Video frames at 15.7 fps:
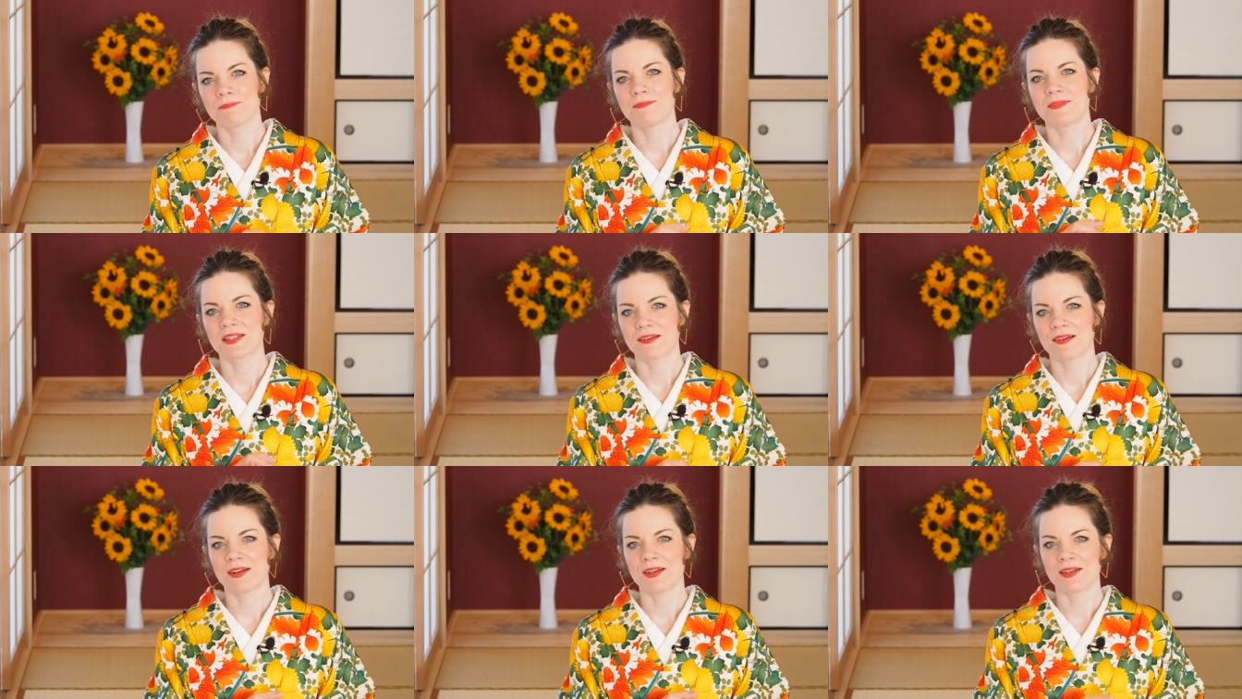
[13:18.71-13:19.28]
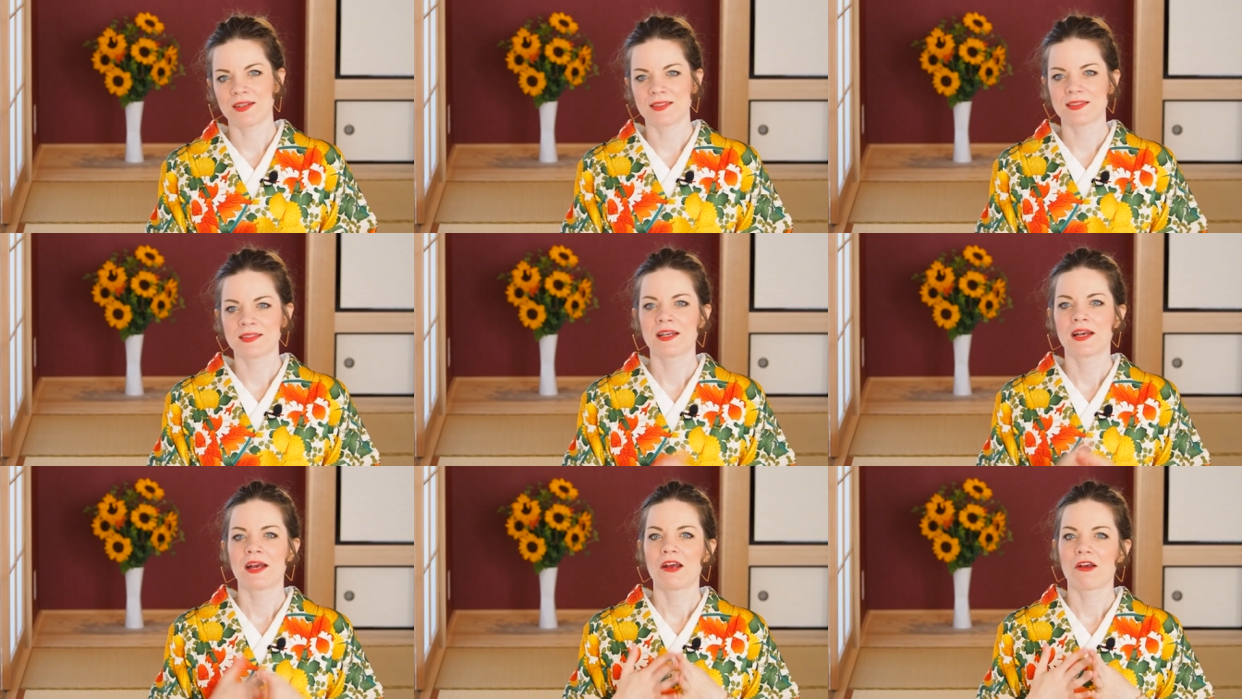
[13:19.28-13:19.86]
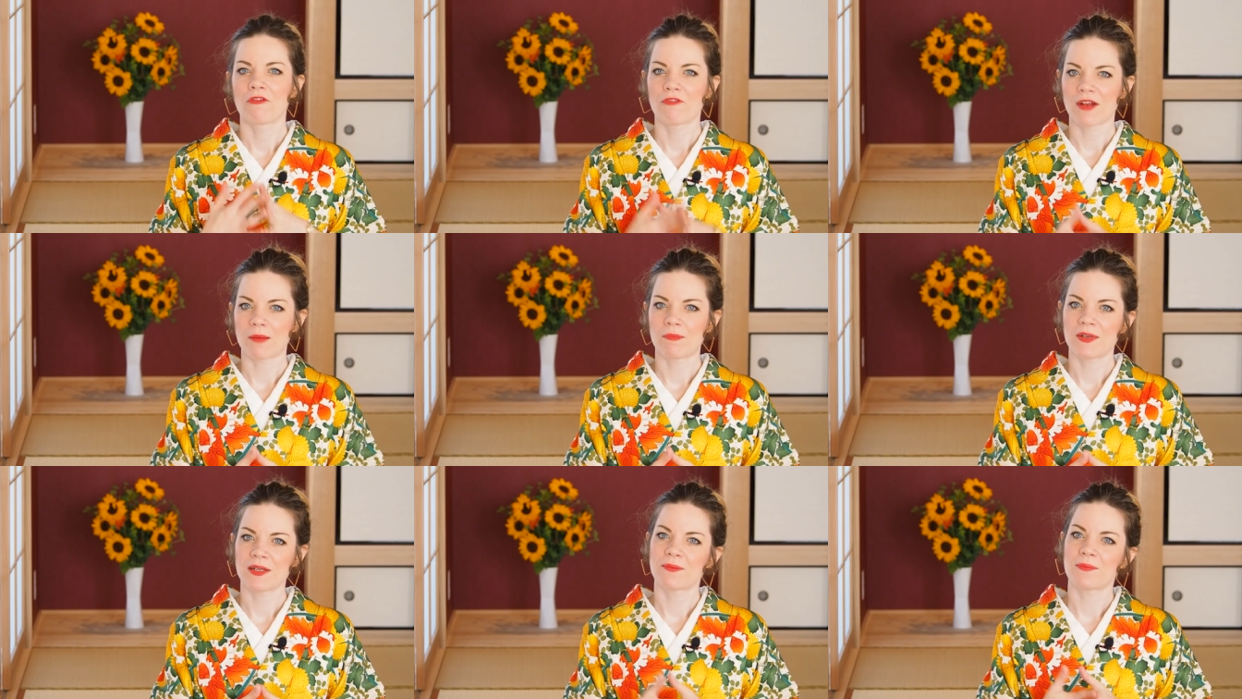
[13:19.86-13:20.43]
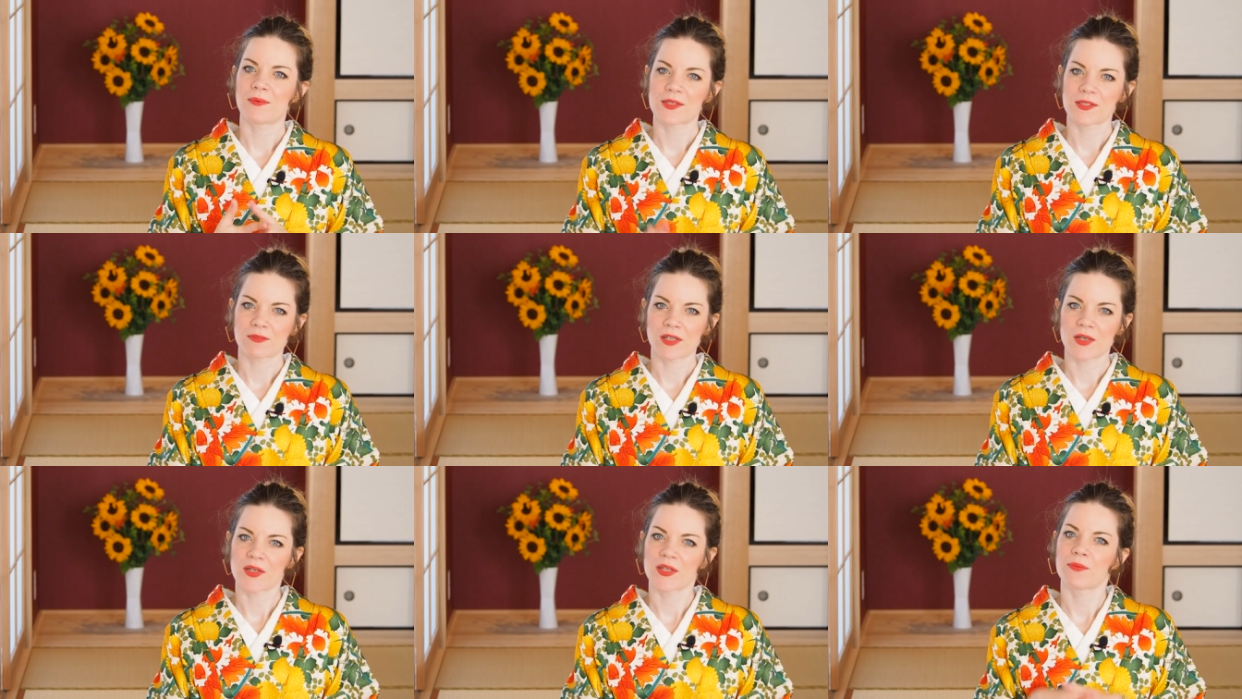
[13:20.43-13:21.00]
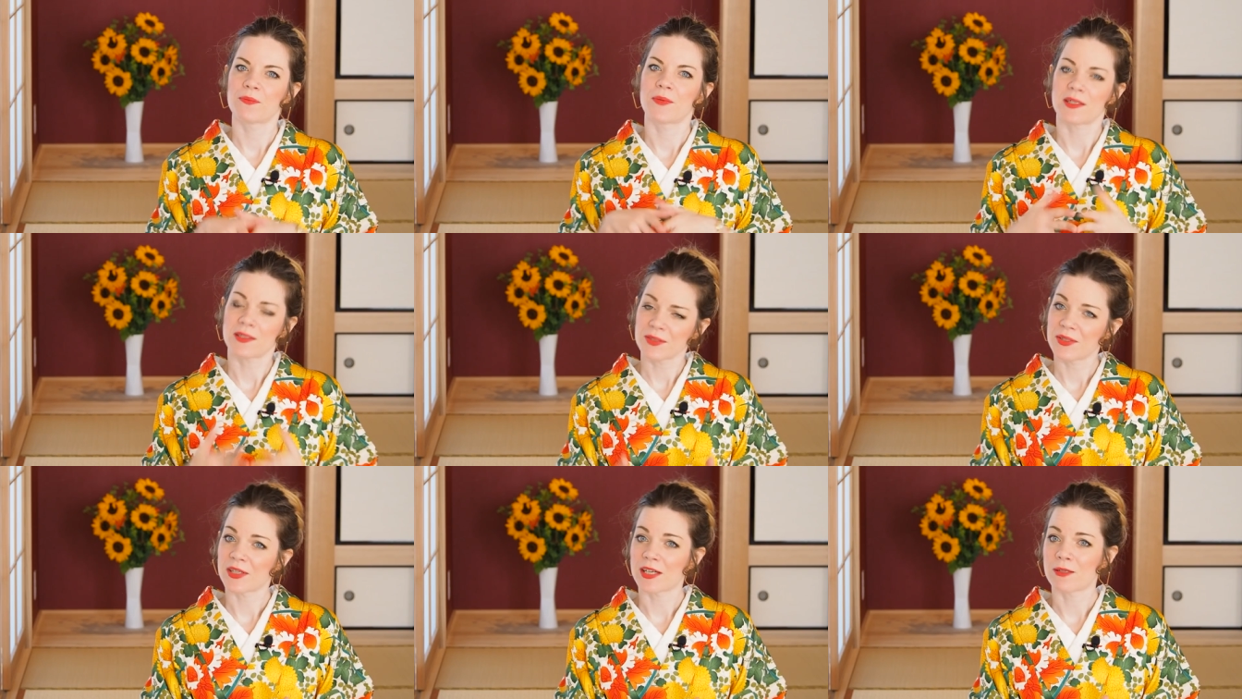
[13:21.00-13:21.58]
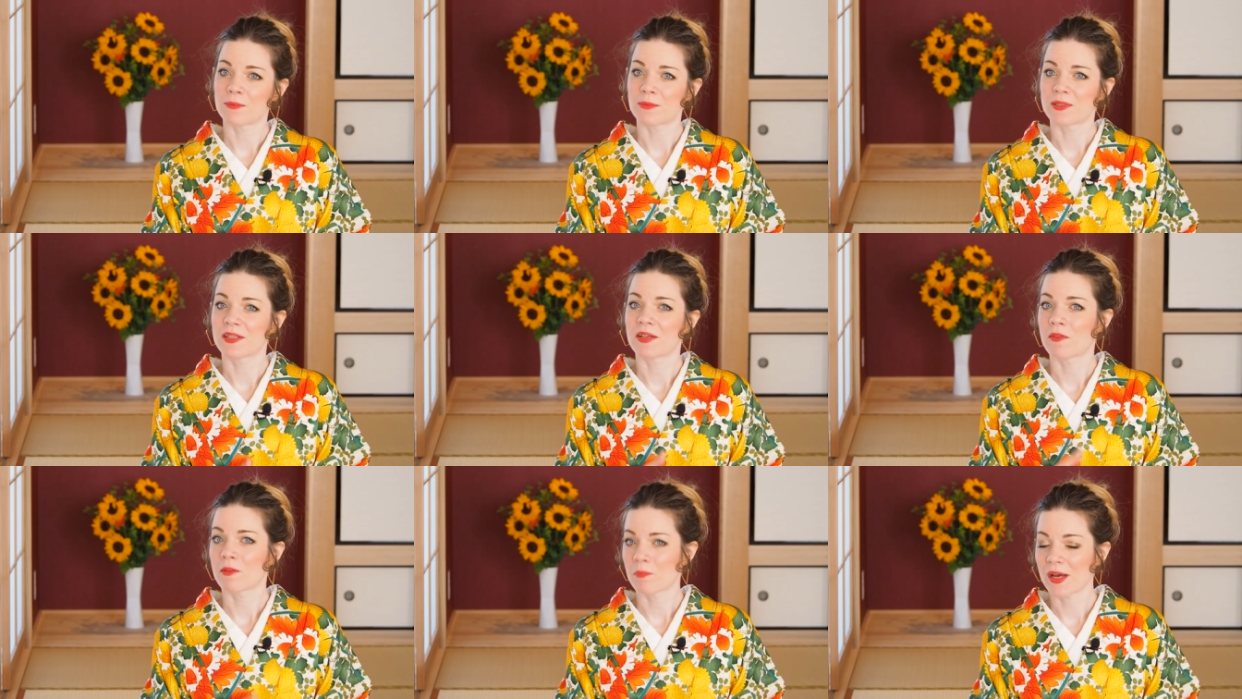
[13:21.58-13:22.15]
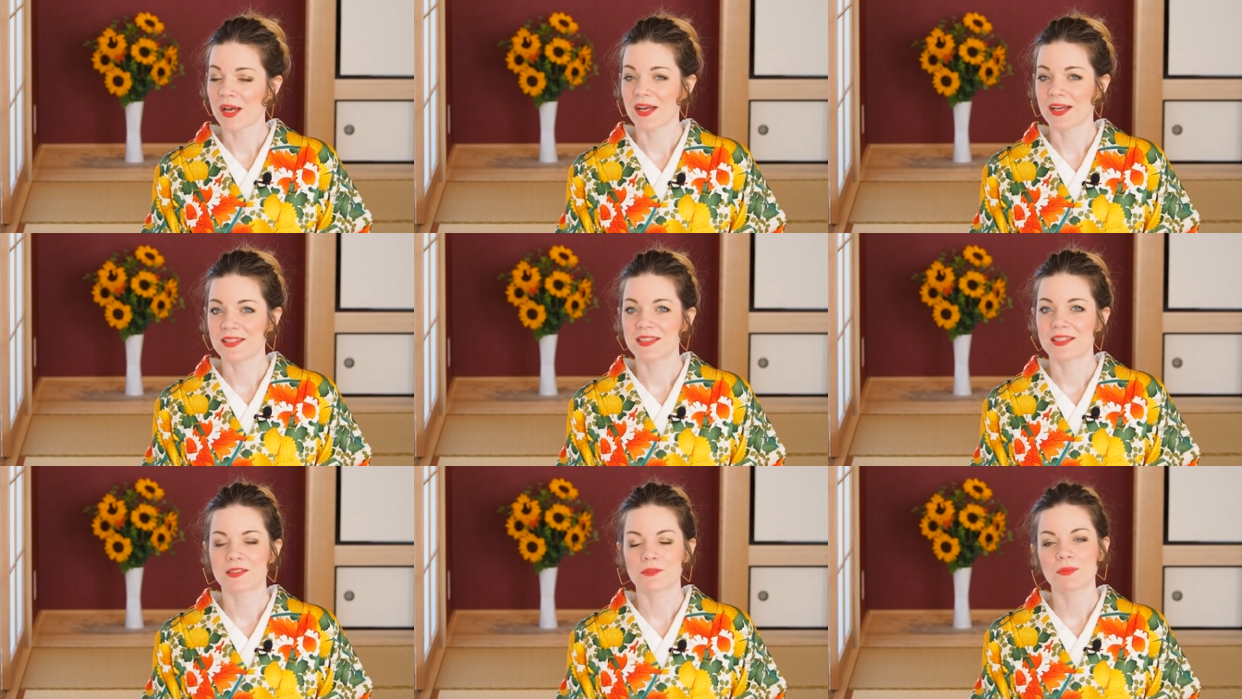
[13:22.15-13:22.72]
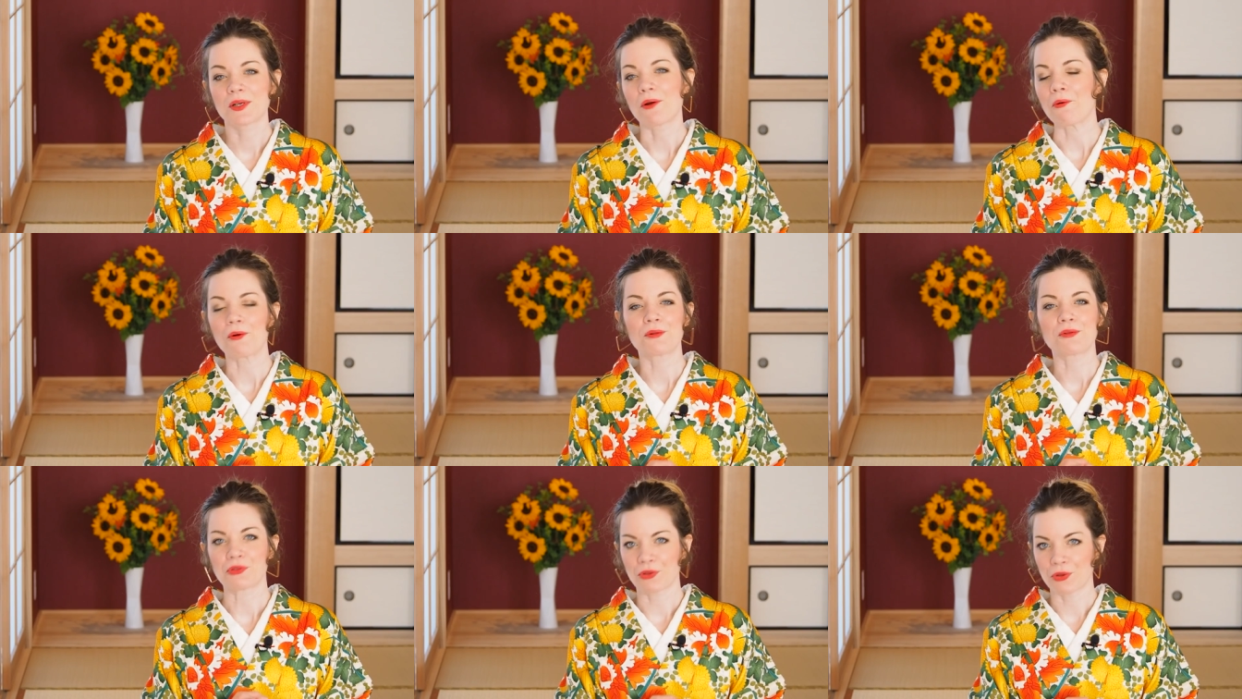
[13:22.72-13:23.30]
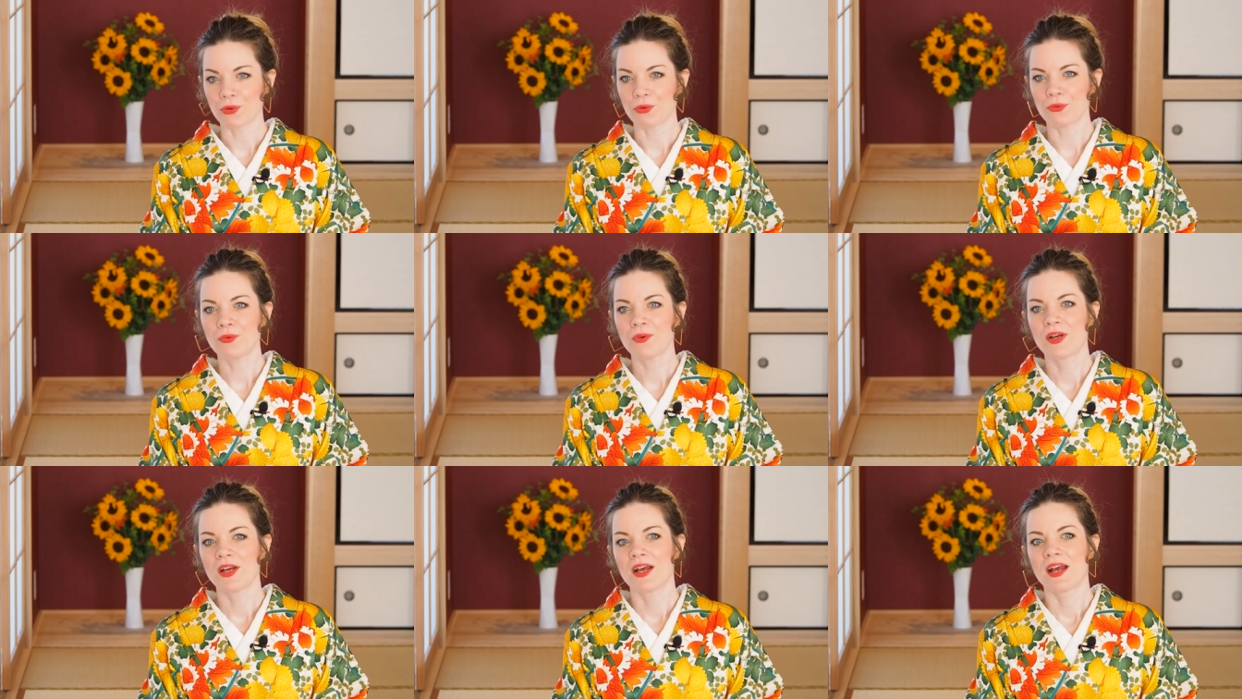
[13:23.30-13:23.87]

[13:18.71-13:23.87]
because fabric was very valuable in the past, as we all know,